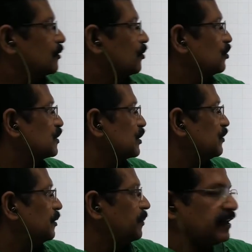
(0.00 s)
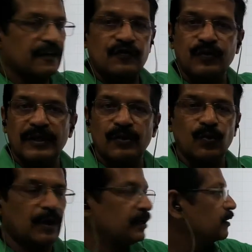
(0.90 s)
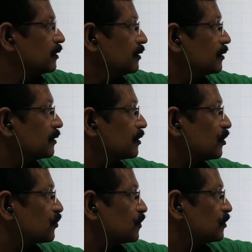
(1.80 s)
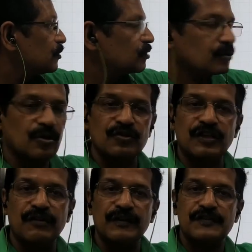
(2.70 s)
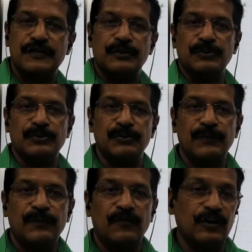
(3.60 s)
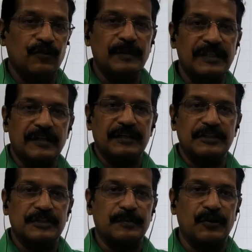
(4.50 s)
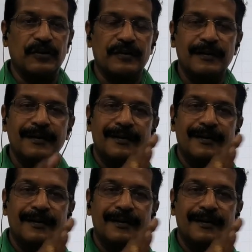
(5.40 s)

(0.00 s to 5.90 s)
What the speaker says: closed interval -1, 1 cross closed interval 0, 2. What will be the Cartesian product?